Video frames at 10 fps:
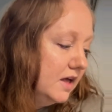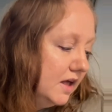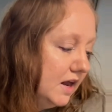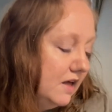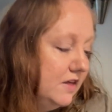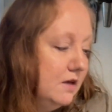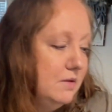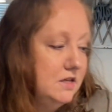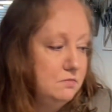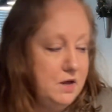and I think it
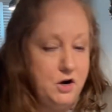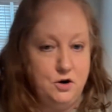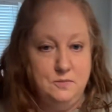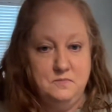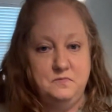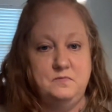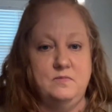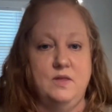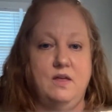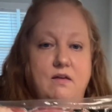makes better.
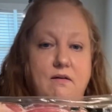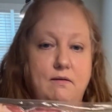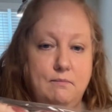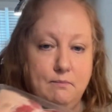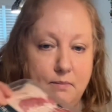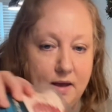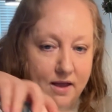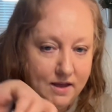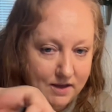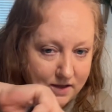
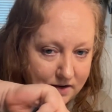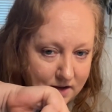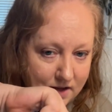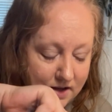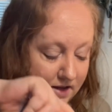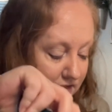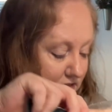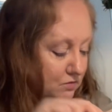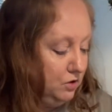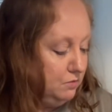Bacon, guys.
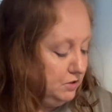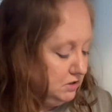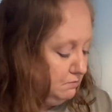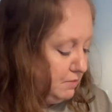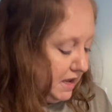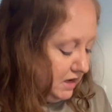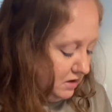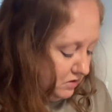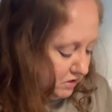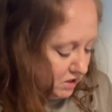We're going to put some bacon
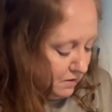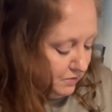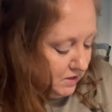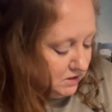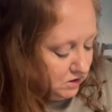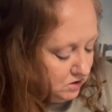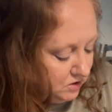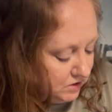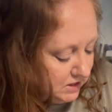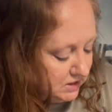on the top of these and cook
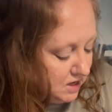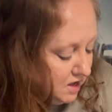these.